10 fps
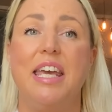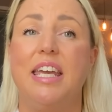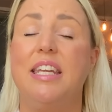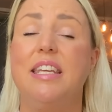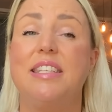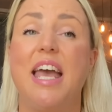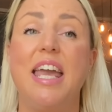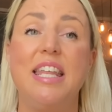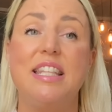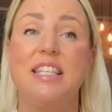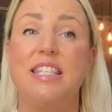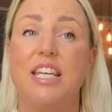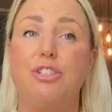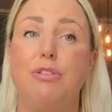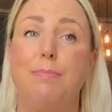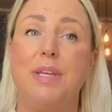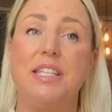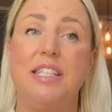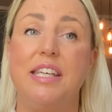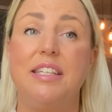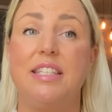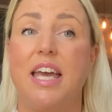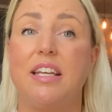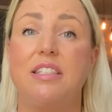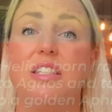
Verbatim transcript: in his 8th century BCE text